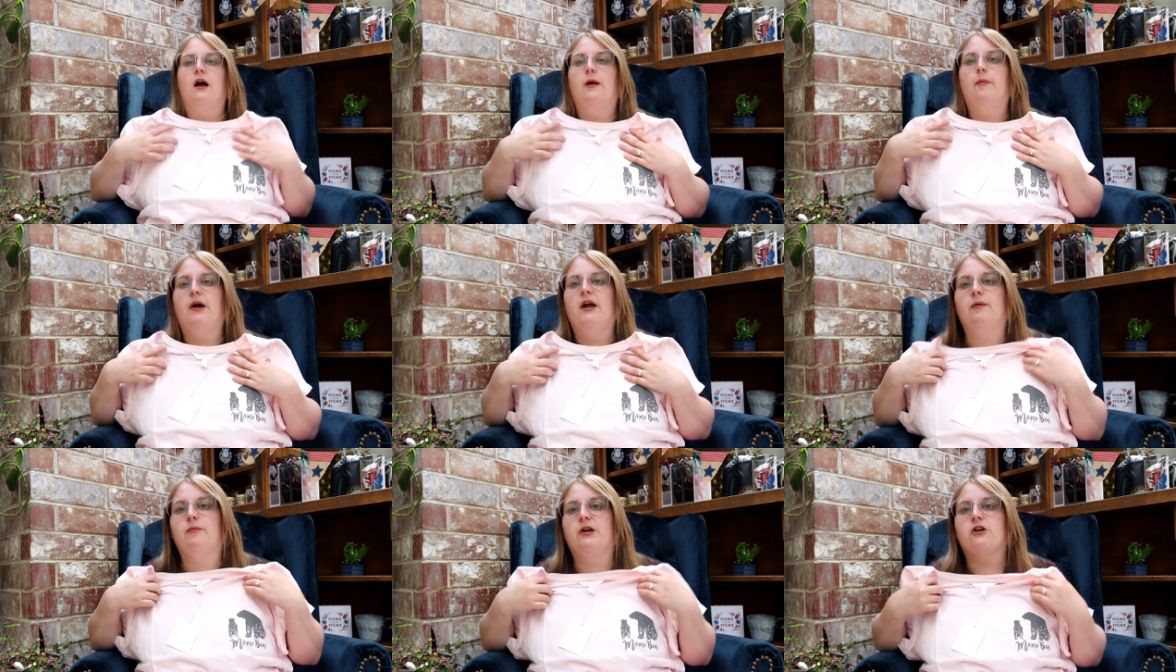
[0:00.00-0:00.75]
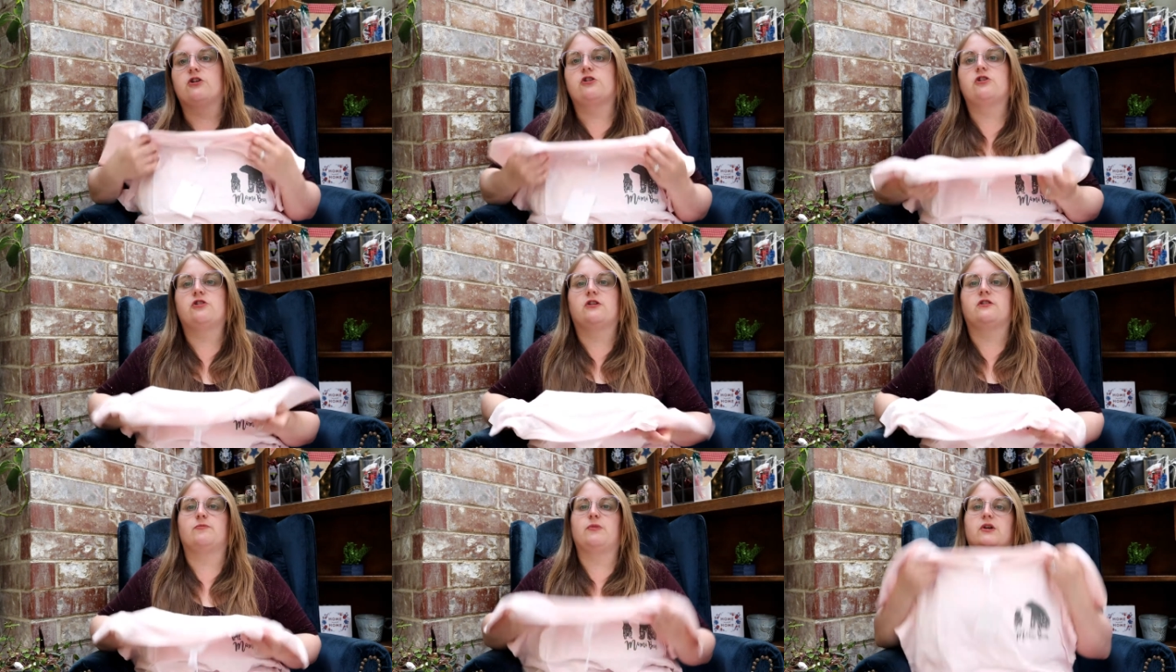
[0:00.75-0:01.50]
I buy a bigger
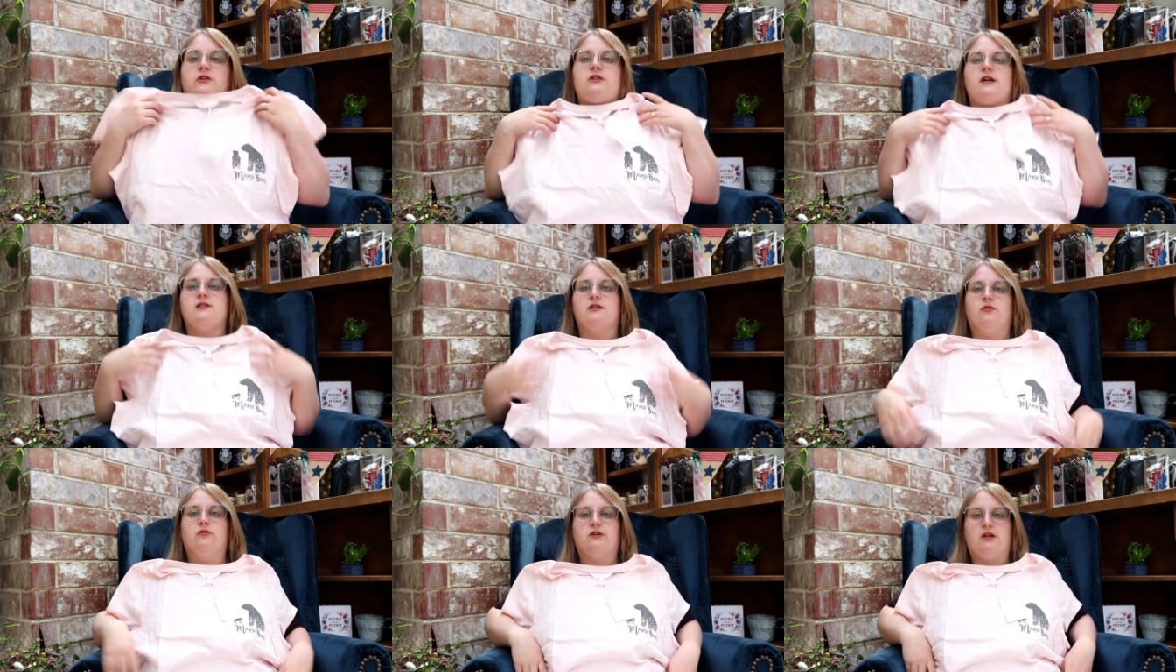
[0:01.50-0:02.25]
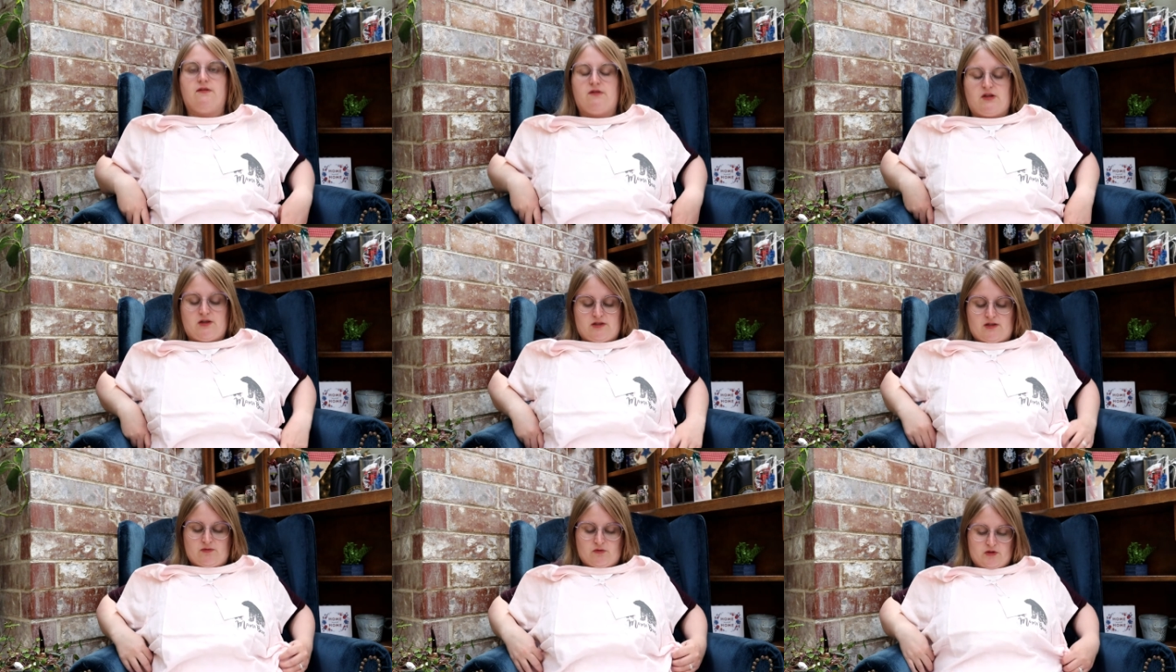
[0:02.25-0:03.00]
bigger size at Old Navy
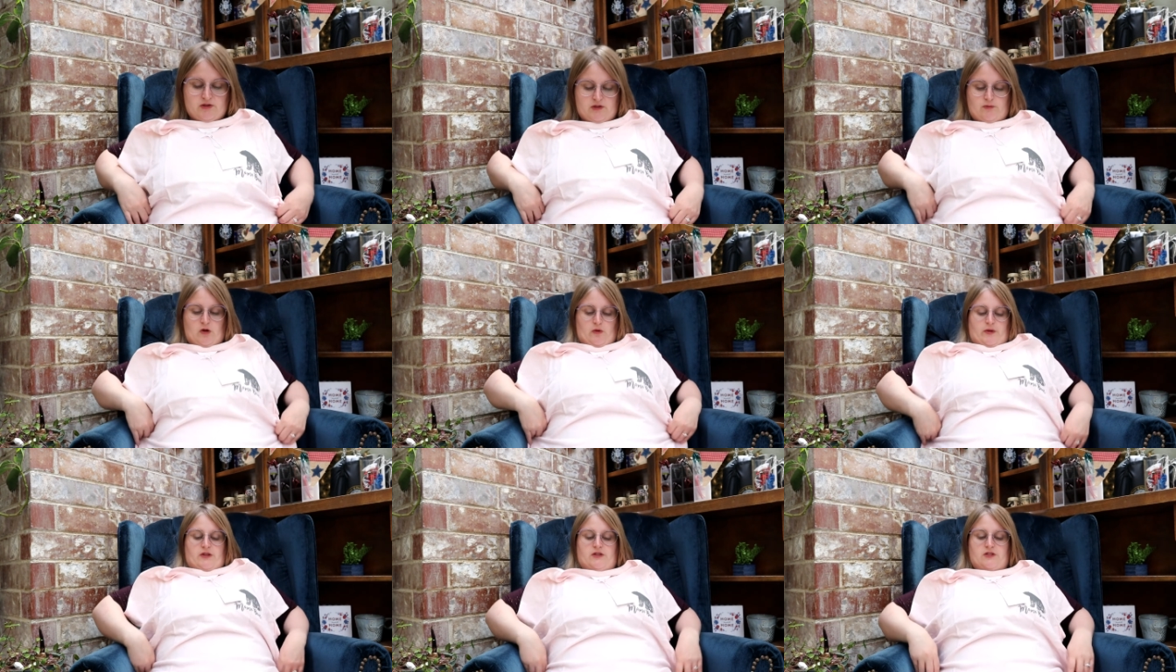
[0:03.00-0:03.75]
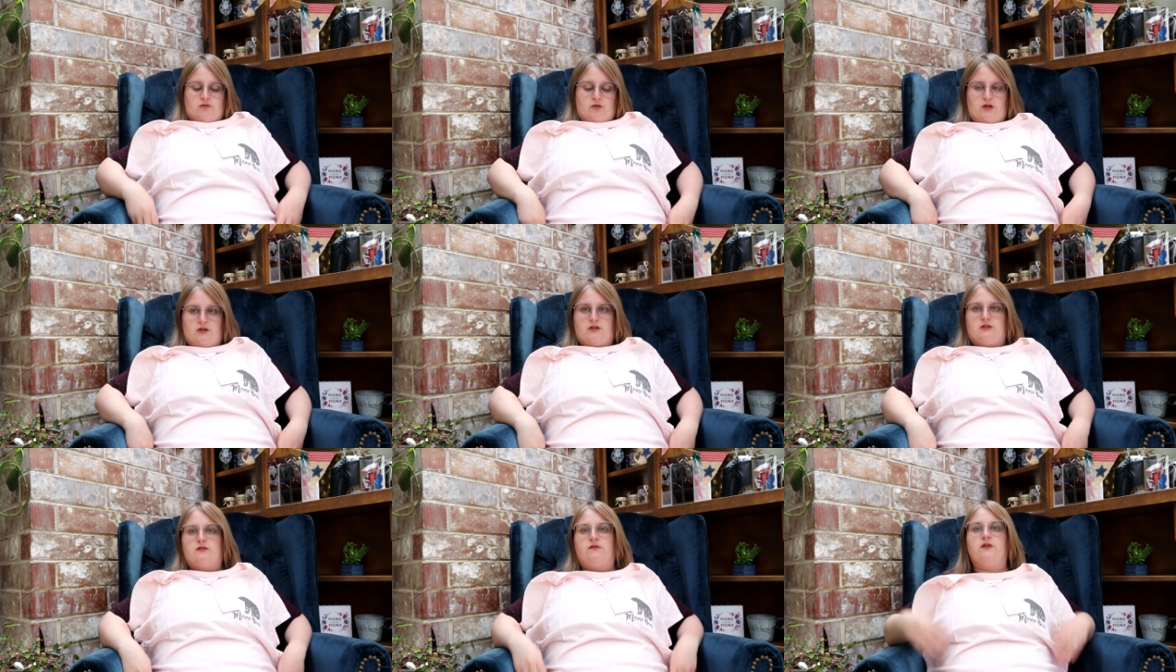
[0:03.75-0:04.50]
because it runs small, but this one
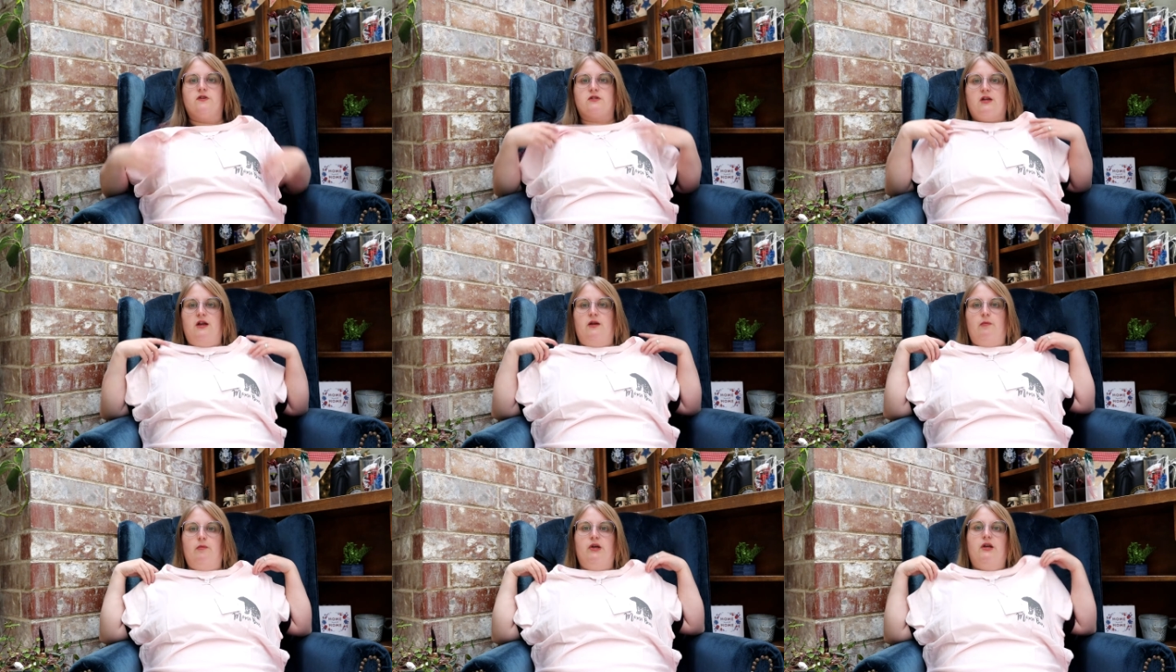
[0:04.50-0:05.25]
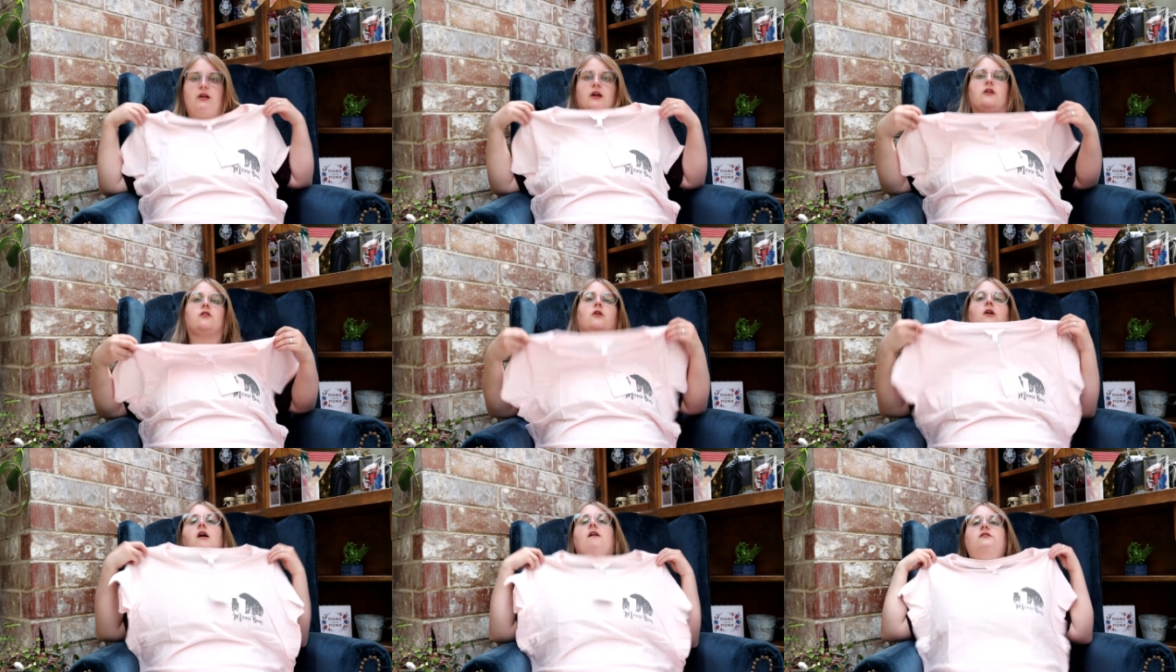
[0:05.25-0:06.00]
feels kind of big. I don't know.
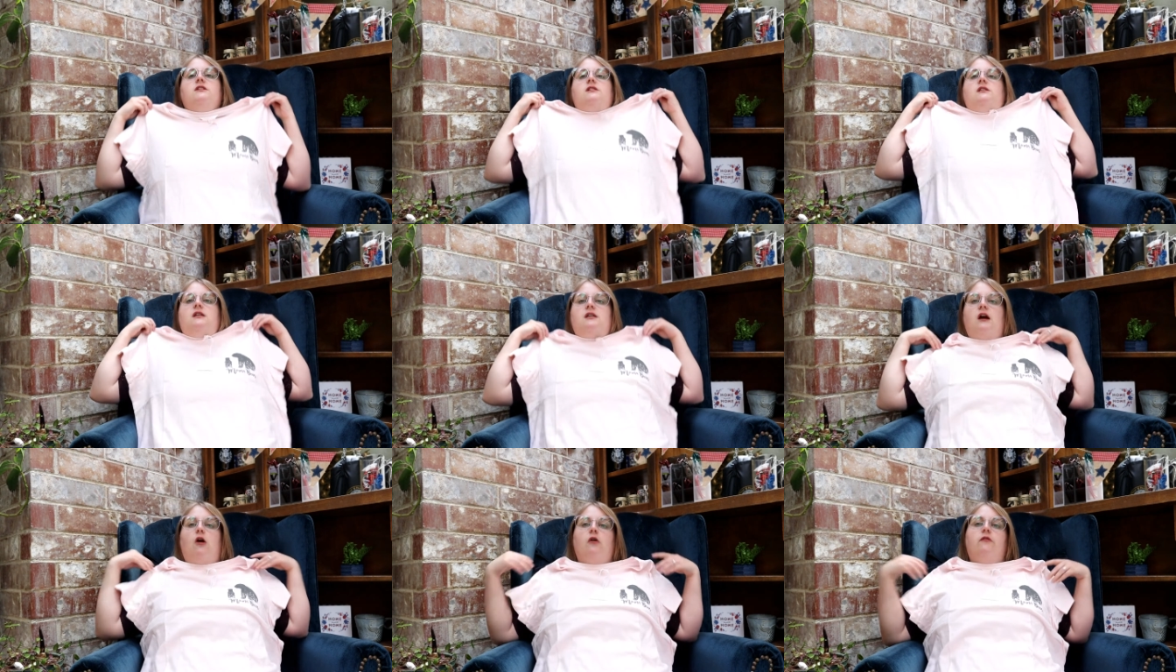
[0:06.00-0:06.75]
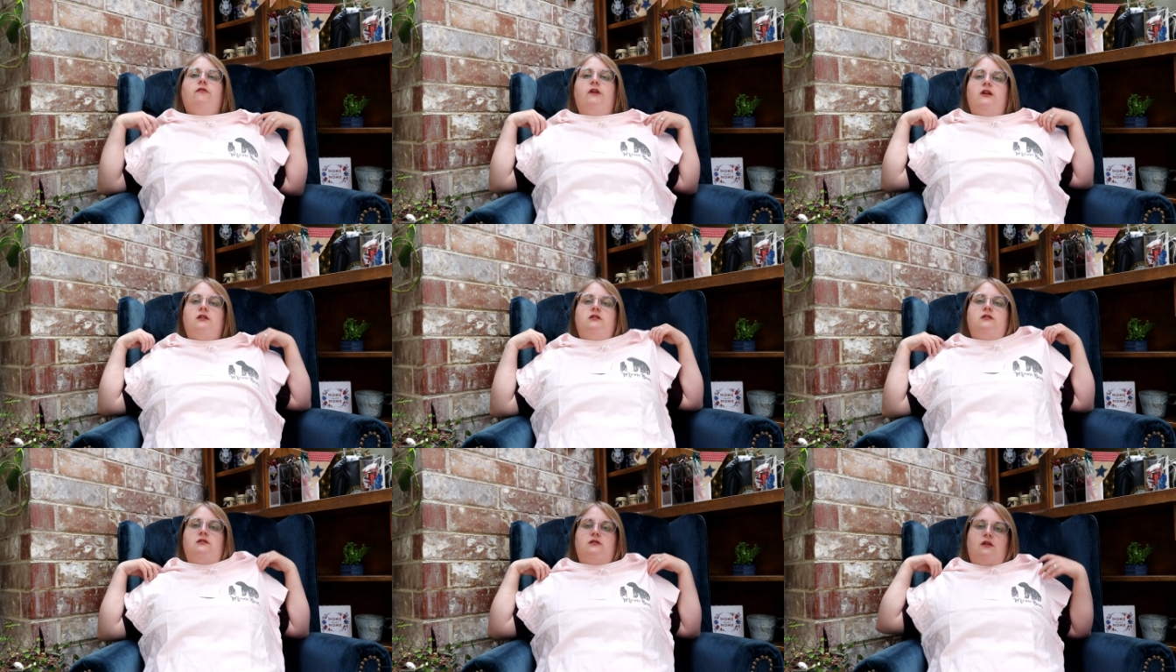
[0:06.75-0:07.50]
I'll have to see how it
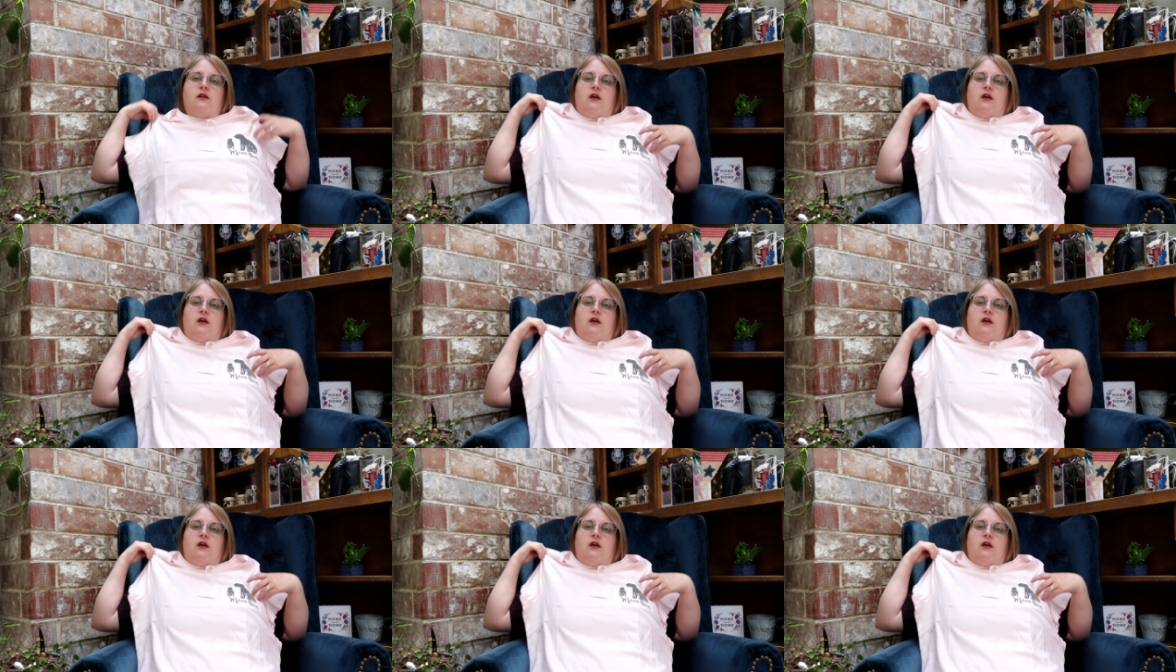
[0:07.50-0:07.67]
fits.